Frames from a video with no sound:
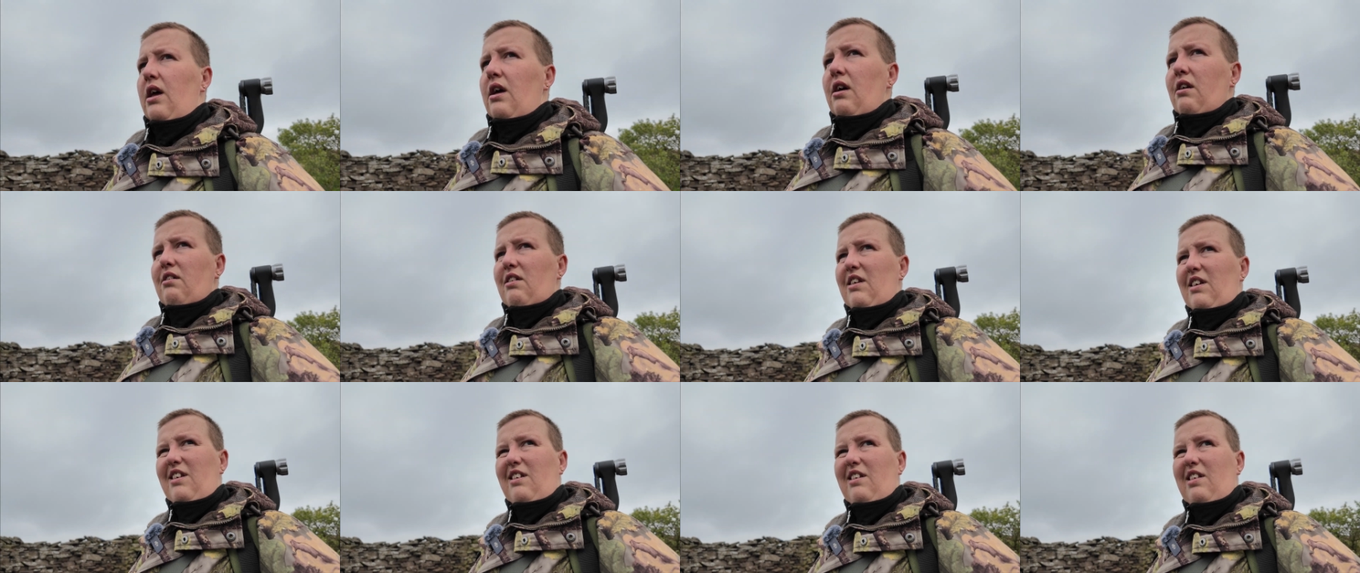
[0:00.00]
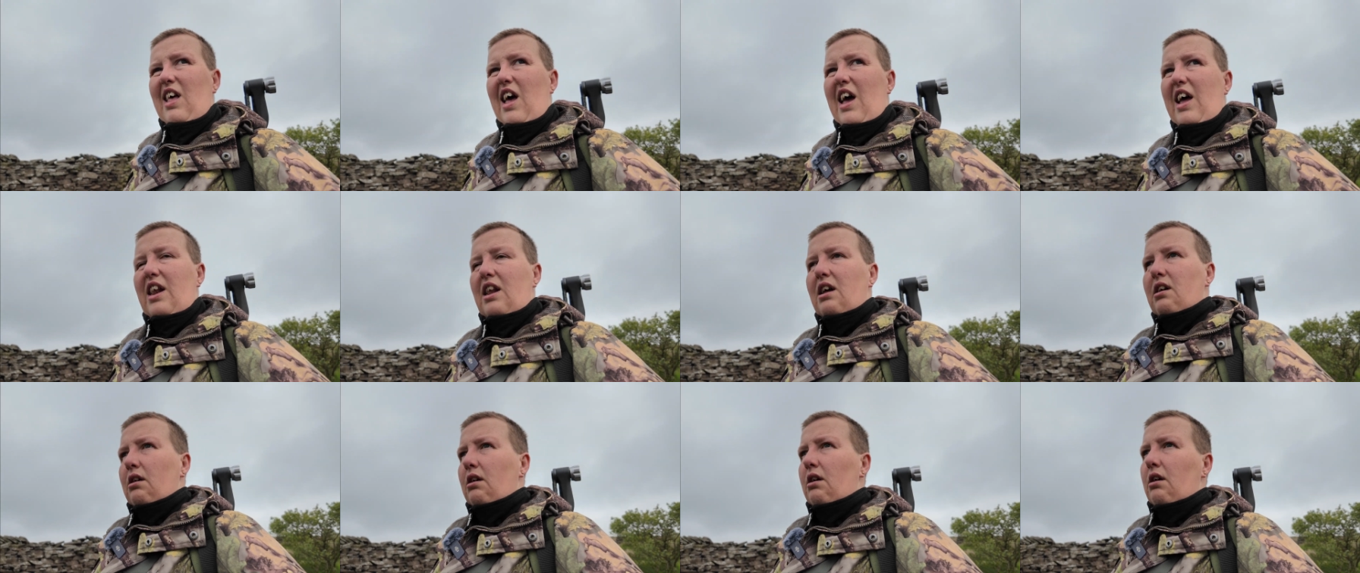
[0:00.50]
Since
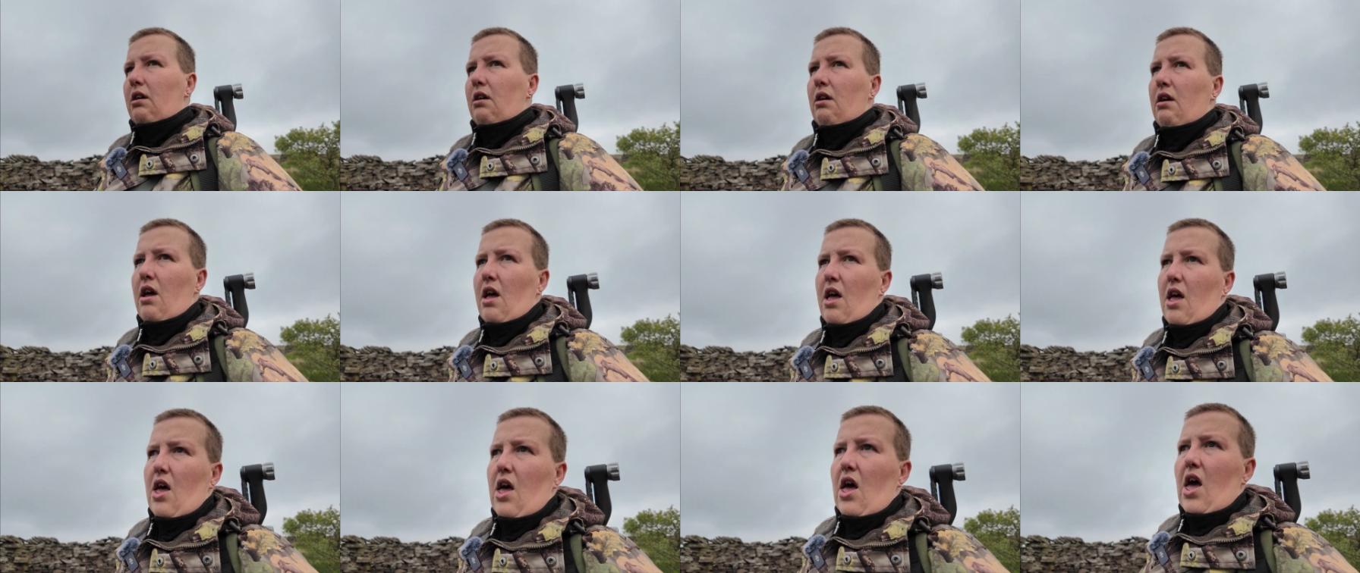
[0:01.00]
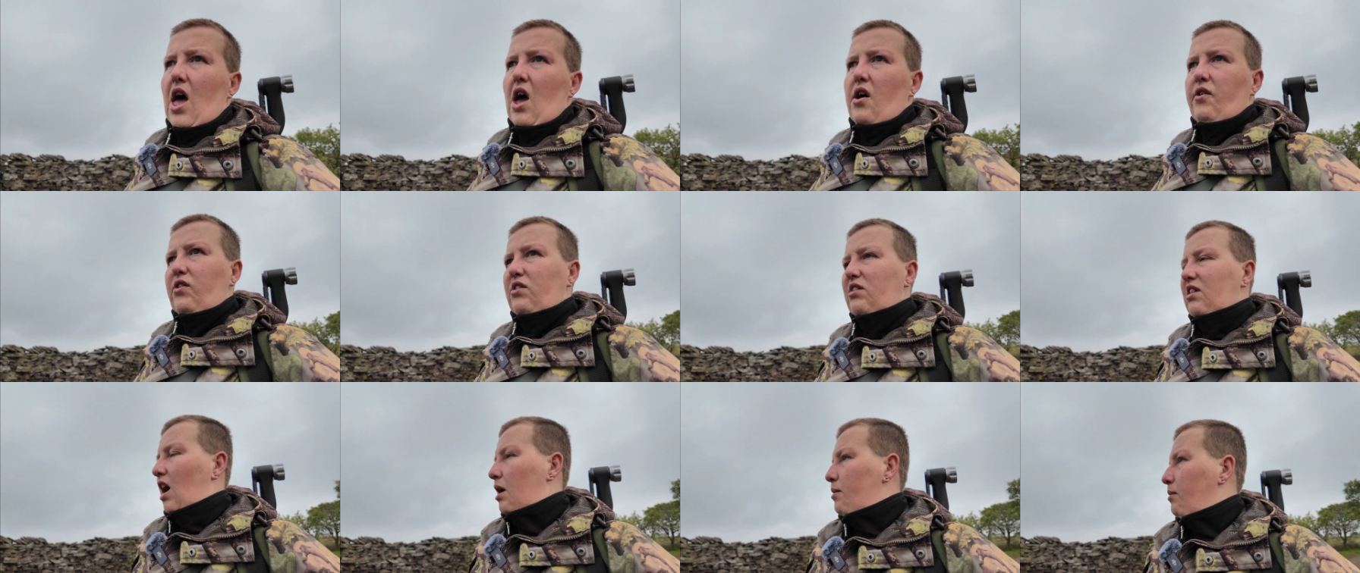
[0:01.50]
then,
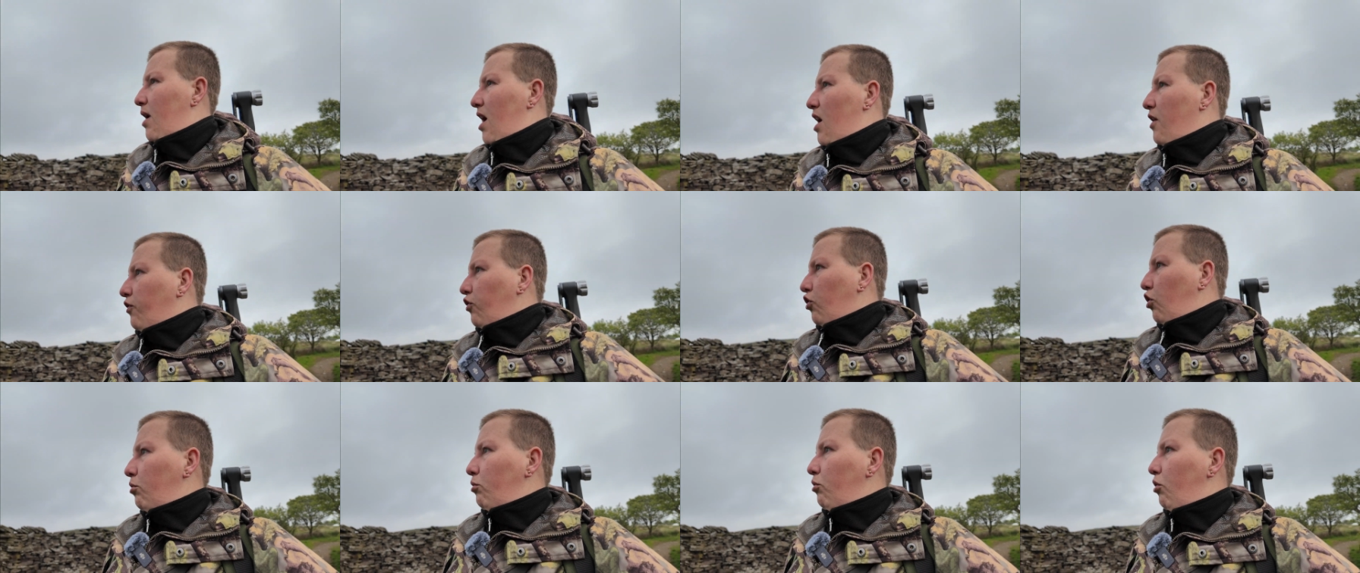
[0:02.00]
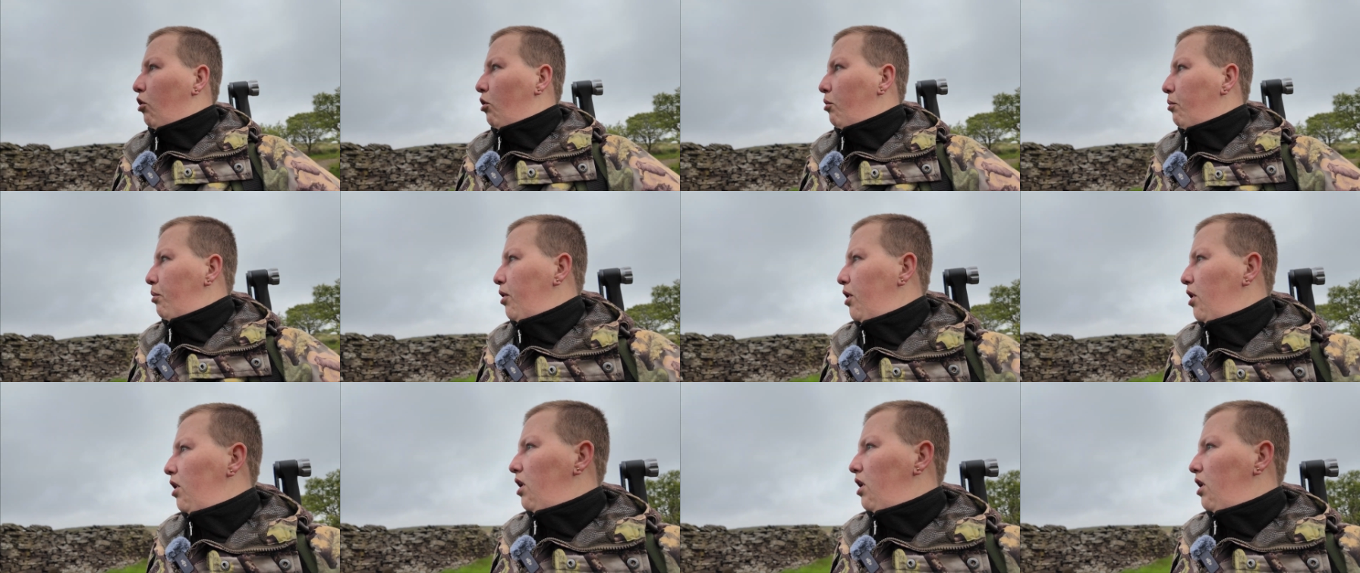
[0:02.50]
every time I've come up,